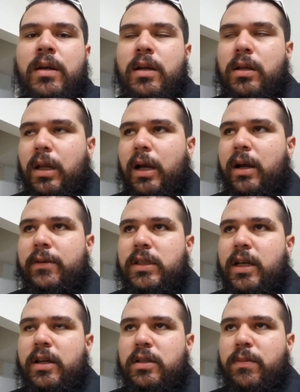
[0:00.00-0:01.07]
Like I've
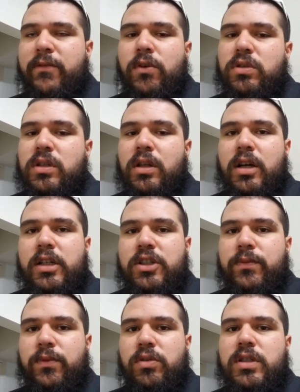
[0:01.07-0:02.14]
said, it's my first clutch,
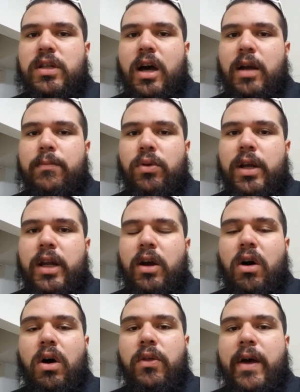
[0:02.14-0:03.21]
first time breeding,
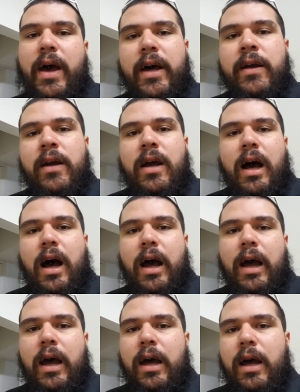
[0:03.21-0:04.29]
all that.
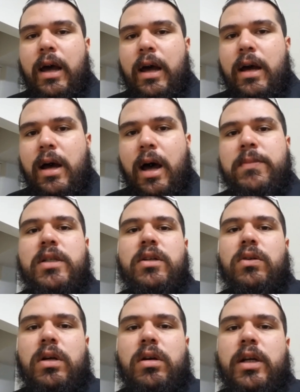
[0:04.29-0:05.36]
I'm
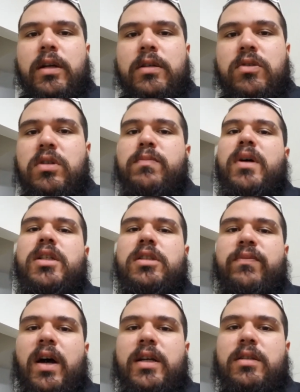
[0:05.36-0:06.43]
still learning, so as much
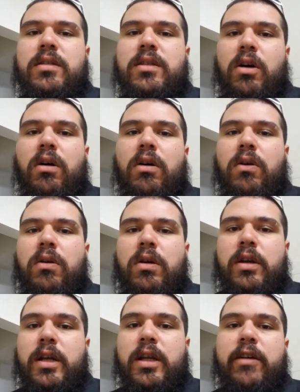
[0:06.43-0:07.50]
advice as y'all
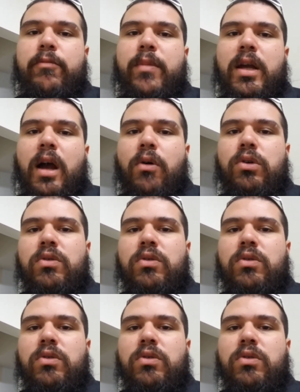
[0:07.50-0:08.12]
can give me, I would